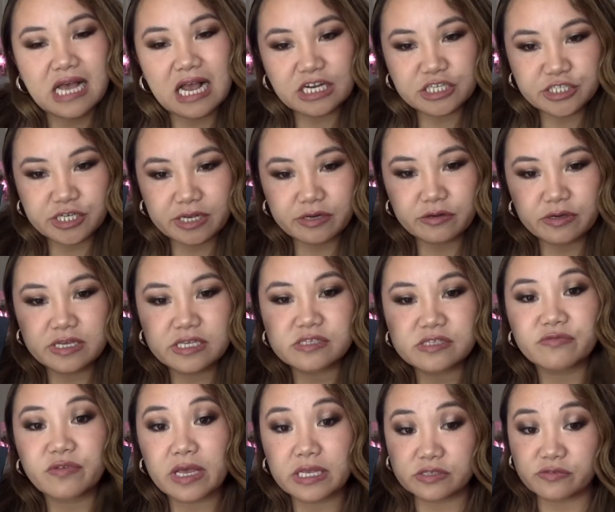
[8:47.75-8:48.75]
eyeshadow
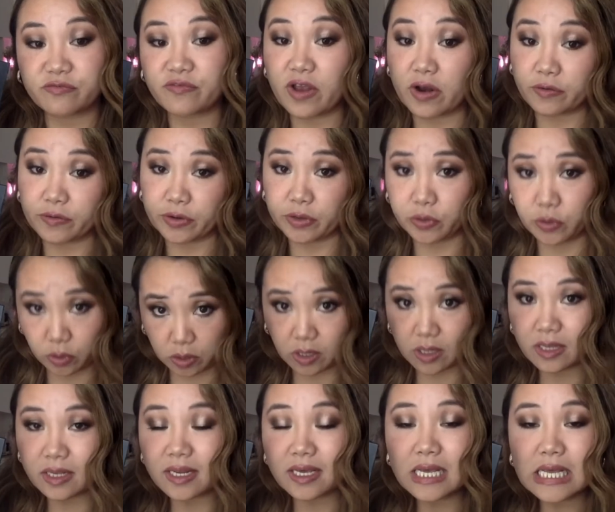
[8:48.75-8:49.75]
is it's very
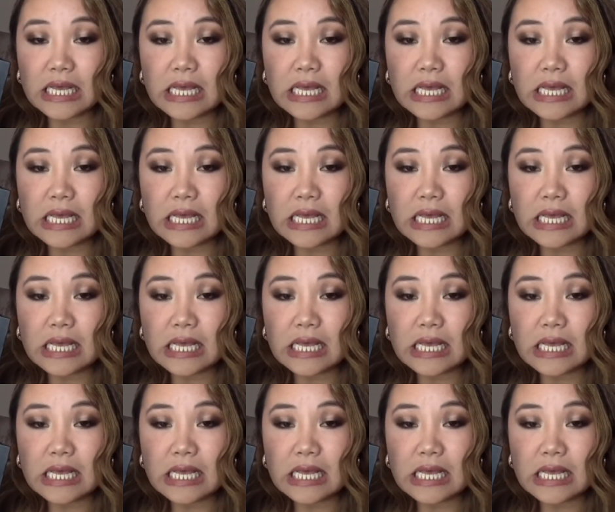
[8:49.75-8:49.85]
good.